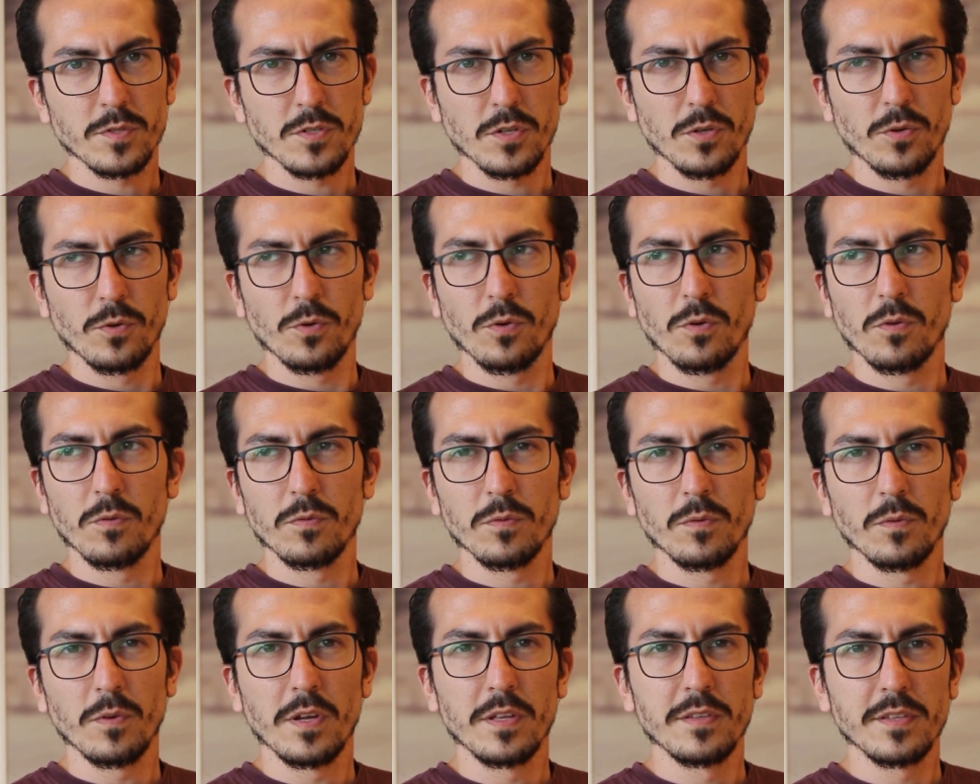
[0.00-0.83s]
So
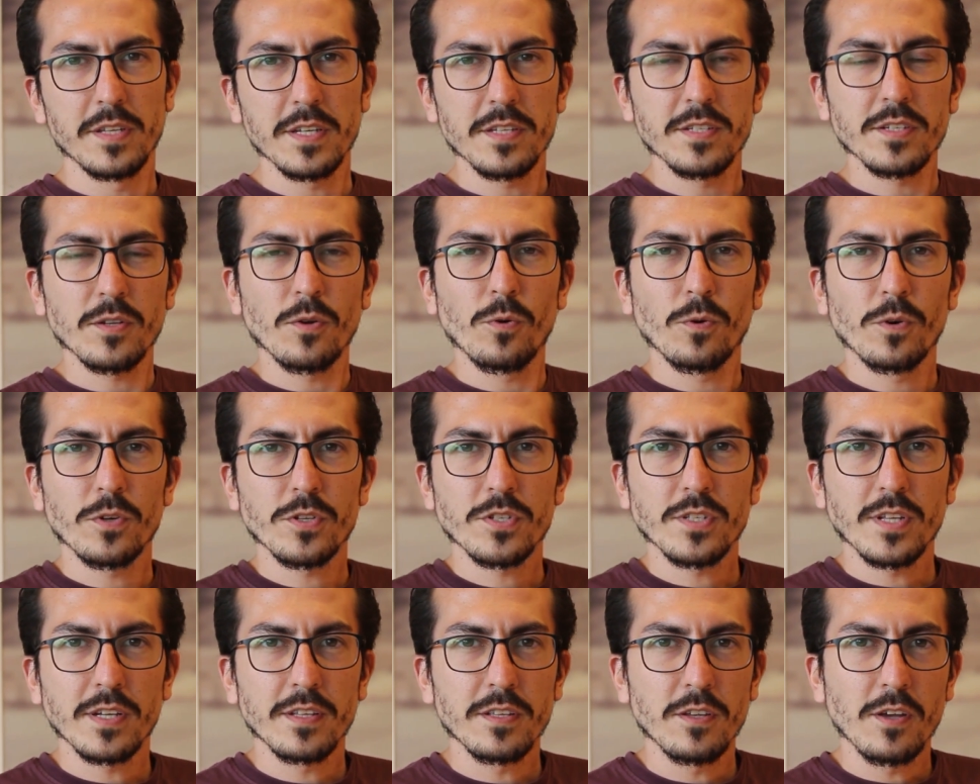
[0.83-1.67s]
in this
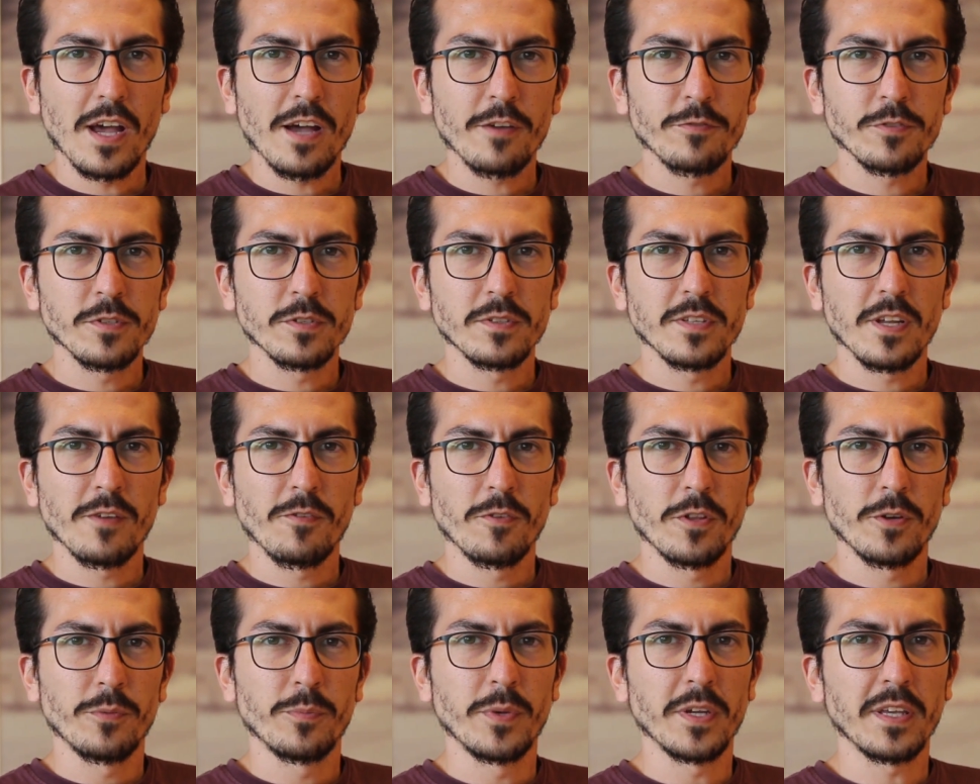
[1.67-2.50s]
course that you have to
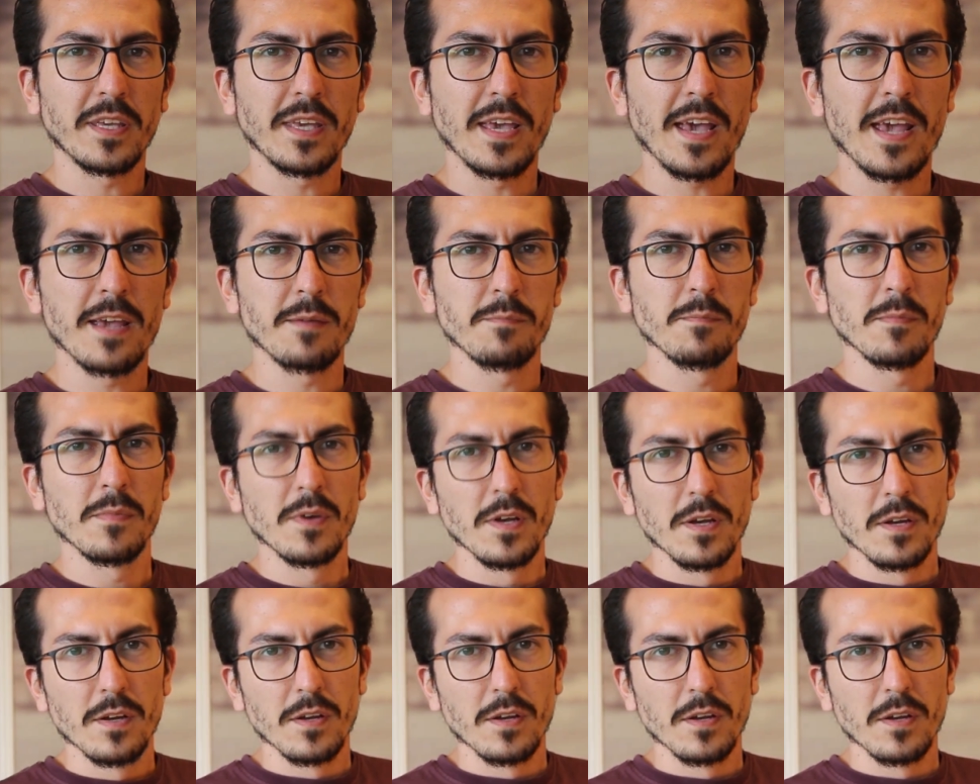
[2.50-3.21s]
develop a game,